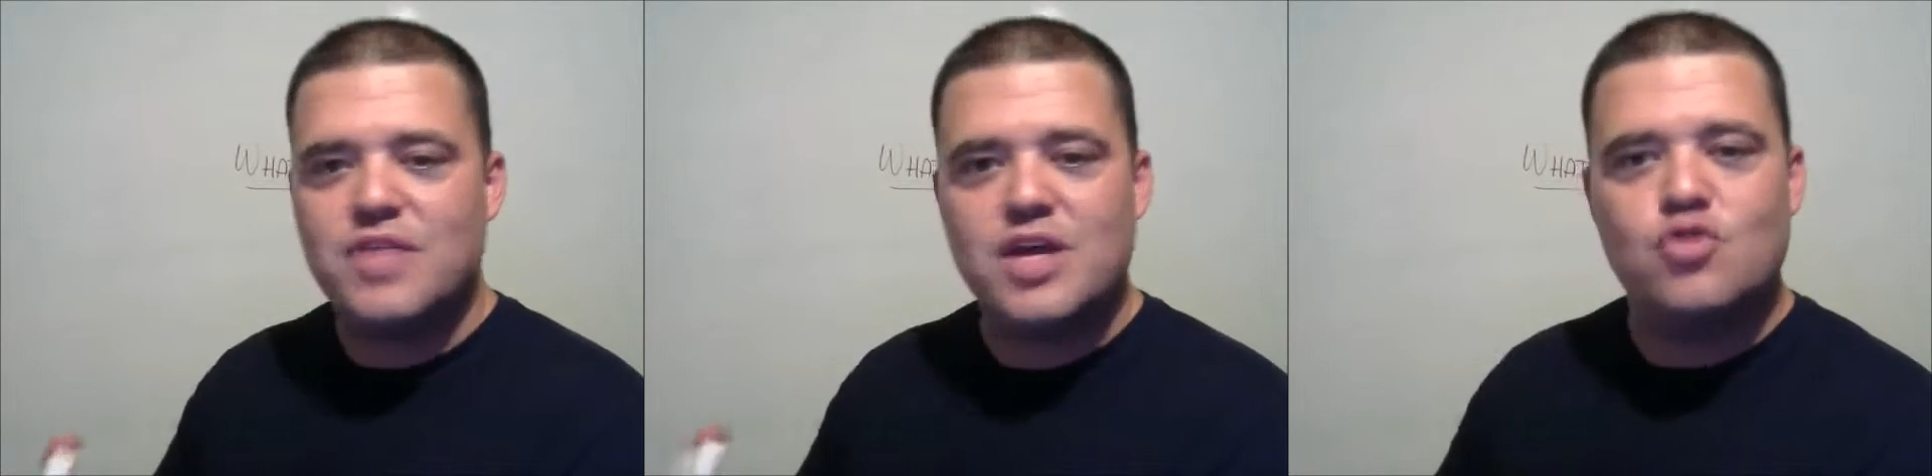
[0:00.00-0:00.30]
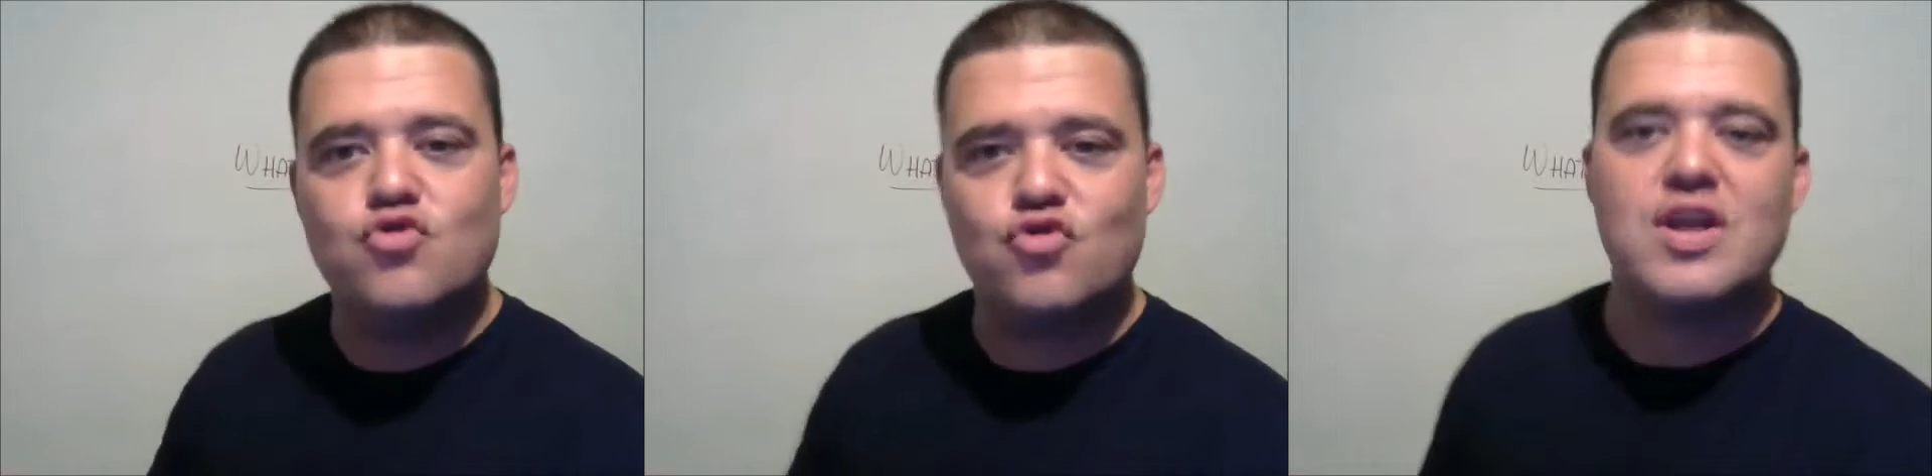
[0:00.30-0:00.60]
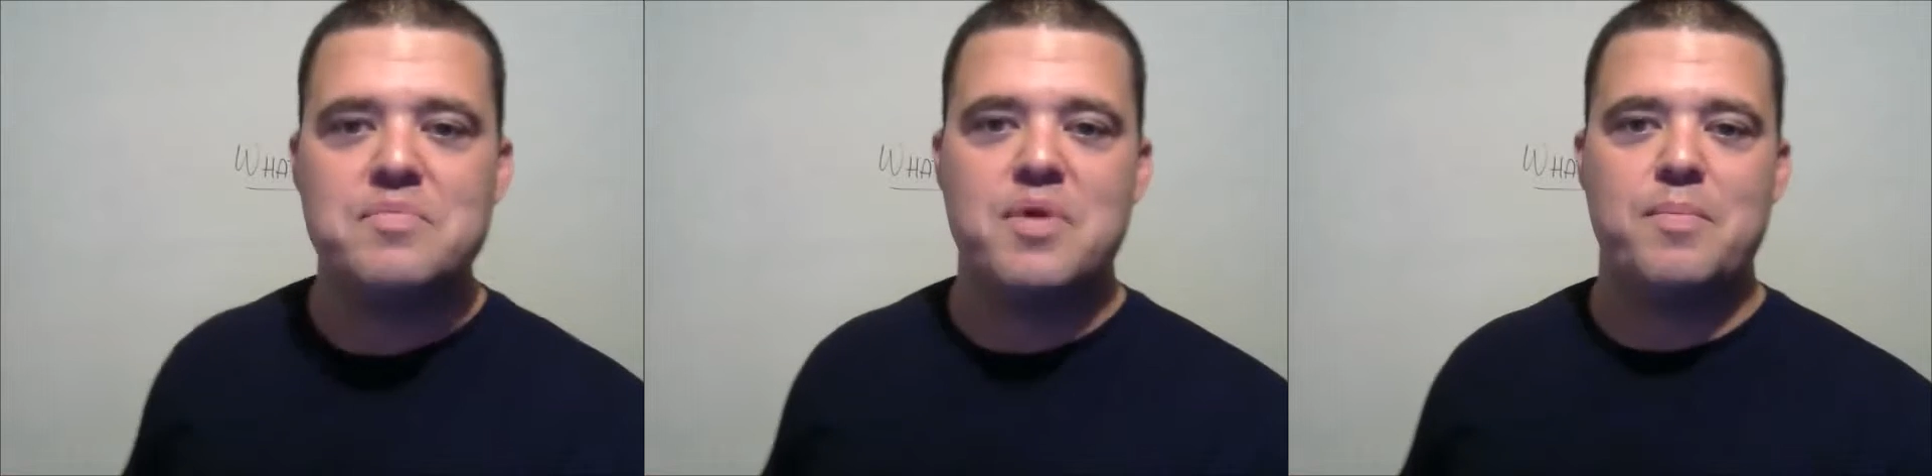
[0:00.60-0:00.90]
that you
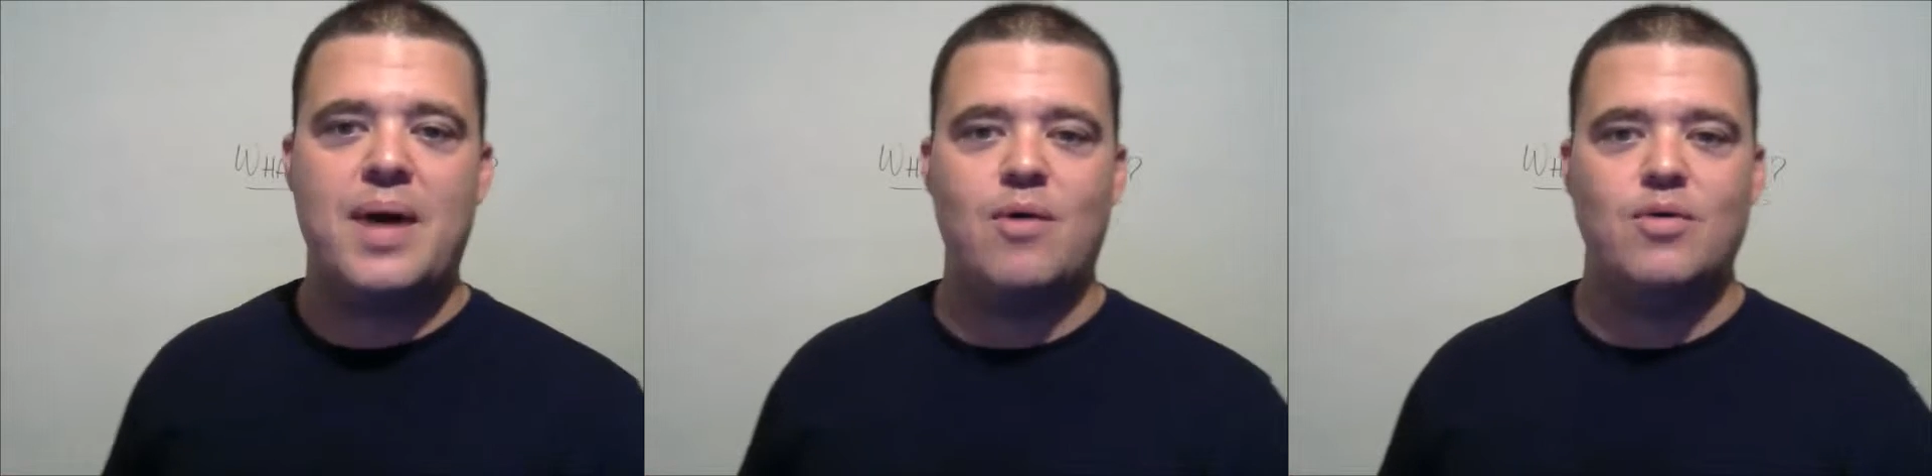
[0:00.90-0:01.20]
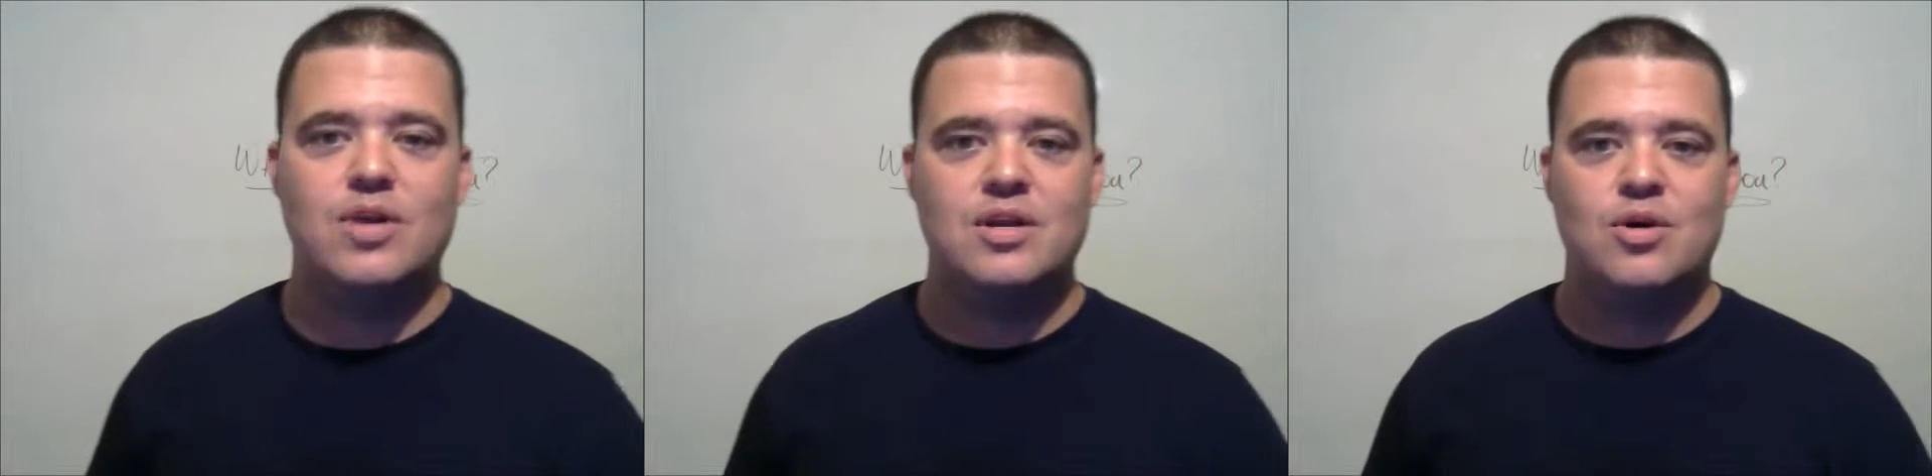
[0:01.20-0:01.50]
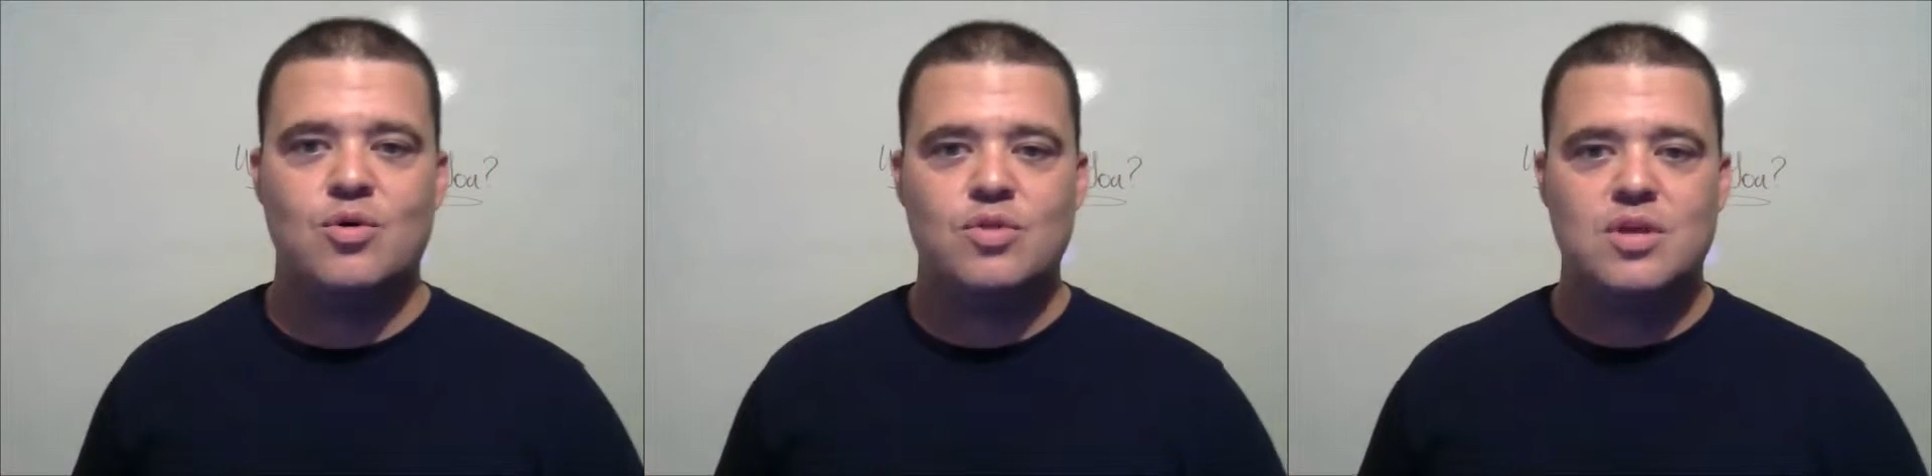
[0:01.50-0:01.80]
dream about, you
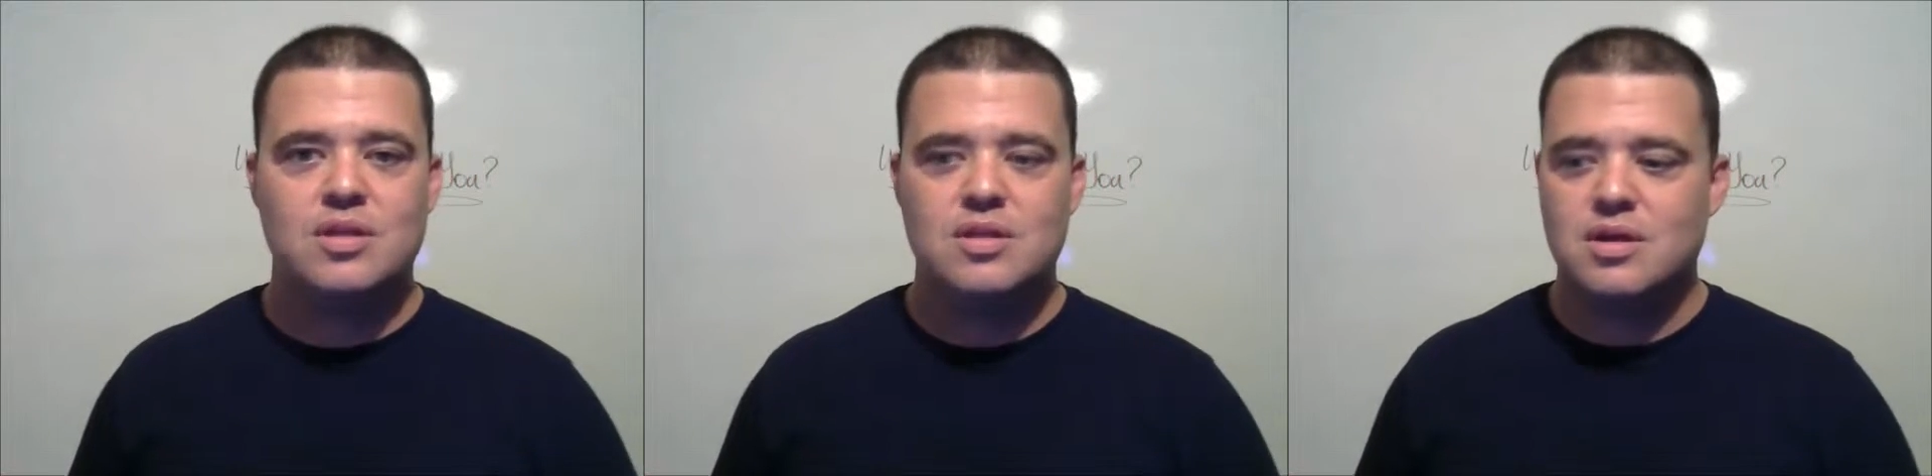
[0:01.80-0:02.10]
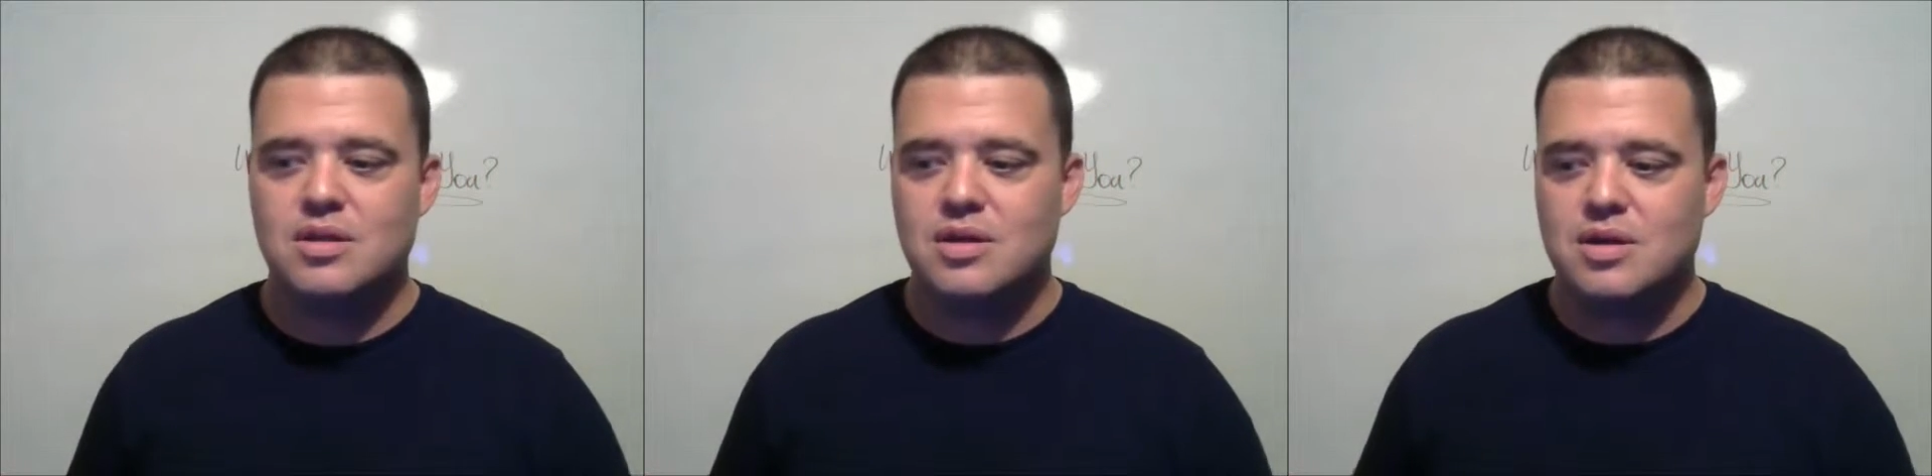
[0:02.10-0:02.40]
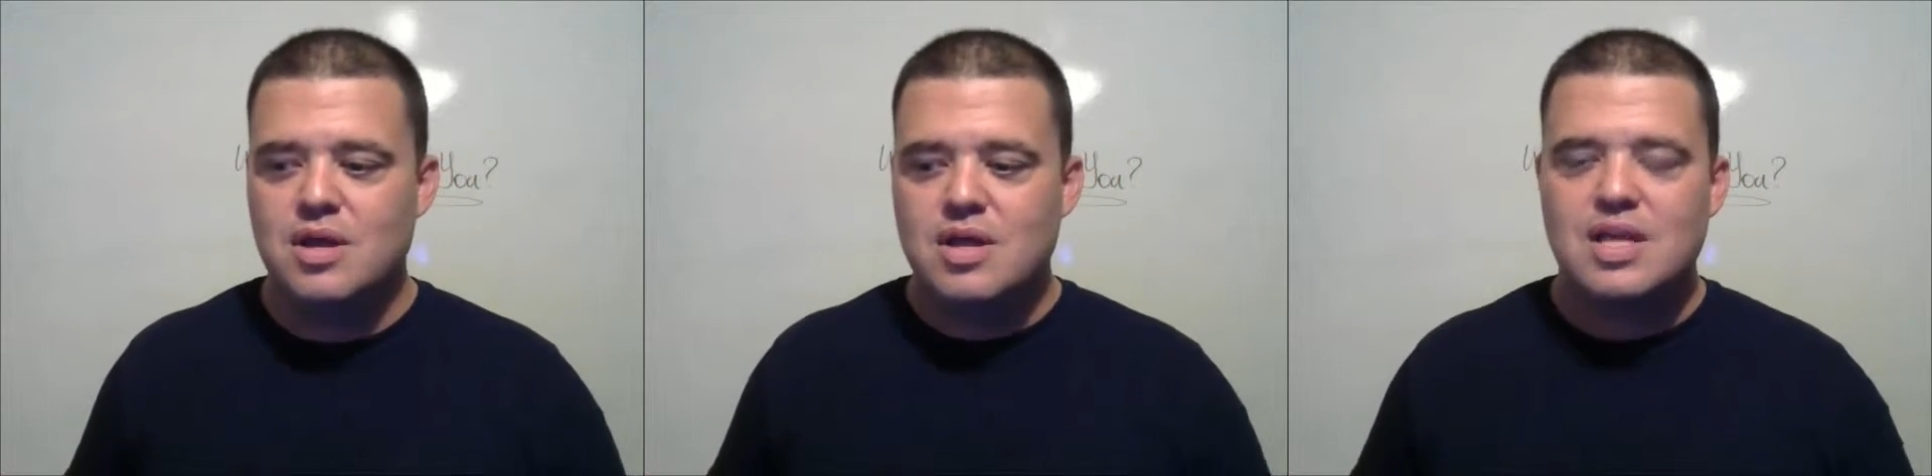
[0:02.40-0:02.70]
know, the, the, the,